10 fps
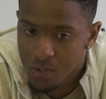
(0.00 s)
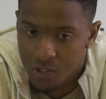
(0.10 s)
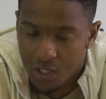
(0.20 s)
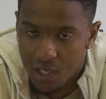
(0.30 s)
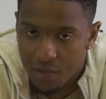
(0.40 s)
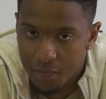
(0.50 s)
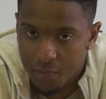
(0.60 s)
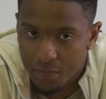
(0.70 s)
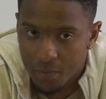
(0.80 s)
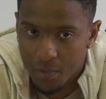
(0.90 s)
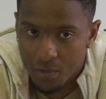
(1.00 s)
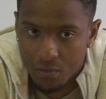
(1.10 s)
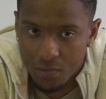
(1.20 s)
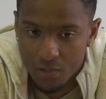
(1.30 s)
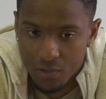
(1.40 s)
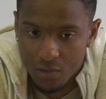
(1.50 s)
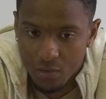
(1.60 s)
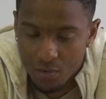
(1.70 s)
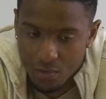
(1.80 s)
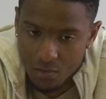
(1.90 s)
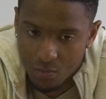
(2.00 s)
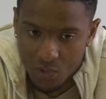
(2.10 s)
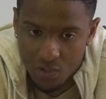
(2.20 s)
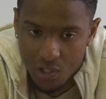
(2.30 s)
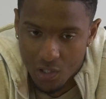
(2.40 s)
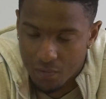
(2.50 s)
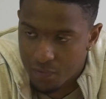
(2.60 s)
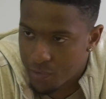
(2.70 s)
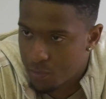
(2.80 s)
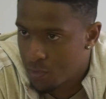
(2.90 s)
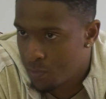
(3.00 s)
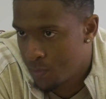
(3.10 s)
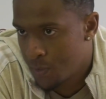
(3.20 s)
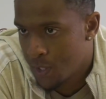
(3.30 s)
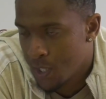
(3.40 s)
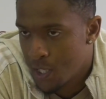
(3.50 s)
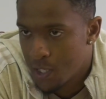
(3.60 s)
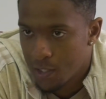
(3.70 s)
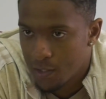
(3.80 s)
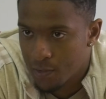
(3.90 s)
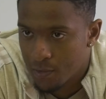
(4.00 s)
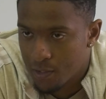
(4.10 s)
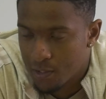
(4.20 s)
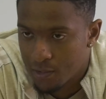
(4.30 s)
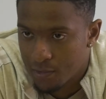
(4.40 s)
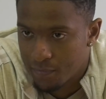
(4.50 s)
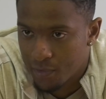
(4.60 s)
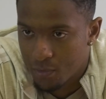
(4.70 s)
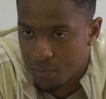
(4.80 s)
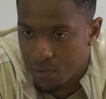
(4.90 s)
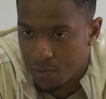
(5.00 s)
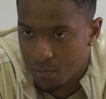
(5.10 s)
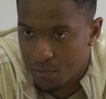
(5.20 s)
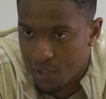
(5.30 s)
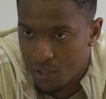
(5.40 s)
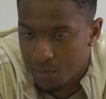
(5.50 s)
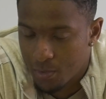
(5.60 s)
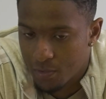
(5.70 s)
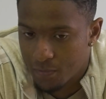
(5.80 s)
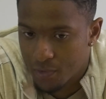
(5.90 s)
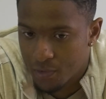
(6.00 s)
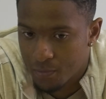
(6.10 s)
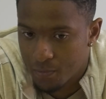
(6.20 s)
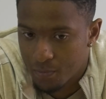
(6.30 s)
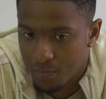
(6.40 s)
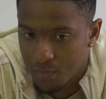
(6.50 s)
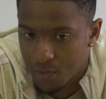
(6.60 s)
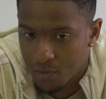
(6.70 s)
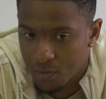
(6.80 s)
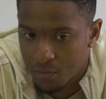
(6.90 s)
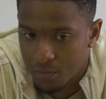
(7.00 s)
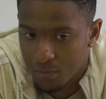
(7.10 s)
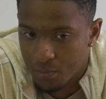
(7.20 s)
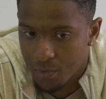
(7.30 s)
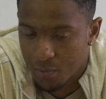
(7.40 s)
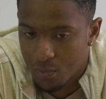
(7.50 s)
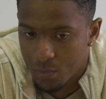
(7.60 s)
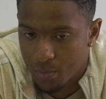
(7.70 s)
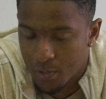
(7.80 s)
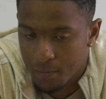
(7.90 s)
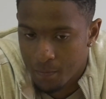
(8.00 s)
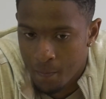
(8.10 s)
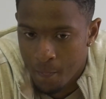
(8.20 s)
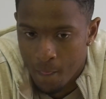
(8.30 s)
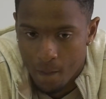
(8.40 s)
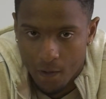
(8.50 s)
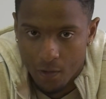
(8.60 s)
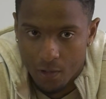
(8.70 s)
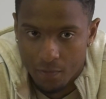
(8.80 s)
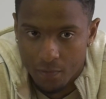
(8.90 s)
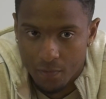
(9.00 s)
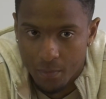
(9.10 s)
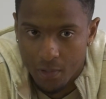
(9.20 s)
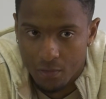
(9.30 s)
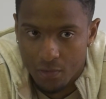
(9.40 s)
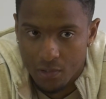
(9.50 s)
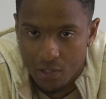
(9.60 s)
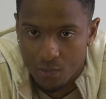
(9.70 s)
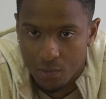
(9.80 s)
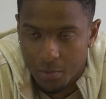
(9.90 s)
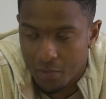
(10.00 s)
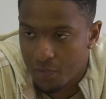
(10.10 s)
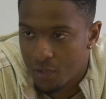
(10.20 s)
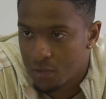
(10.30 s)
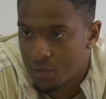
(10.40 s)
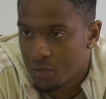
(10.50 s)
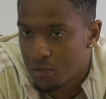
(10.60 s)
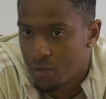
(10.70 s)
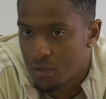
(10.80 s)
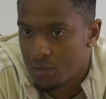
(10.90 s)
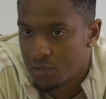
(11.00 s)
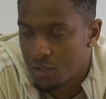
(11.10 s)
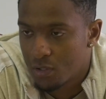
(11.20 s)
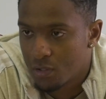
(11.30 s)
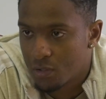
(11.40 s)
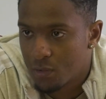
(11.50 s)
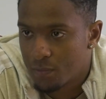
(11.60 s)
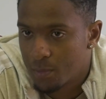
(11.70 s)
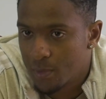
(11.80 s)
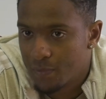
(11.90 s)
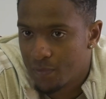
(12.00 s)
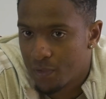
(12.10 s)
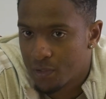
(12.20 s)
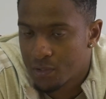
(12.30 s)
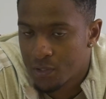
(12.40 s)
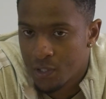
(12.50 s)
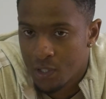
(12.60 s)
Yeah, I think for me and Chris, you know, we started off very well. You know, then I think we hit a bit of a, you know, brick wall. But, you know, I think for me and Chris, as we're both young, you know, it's a learning curve for both of us.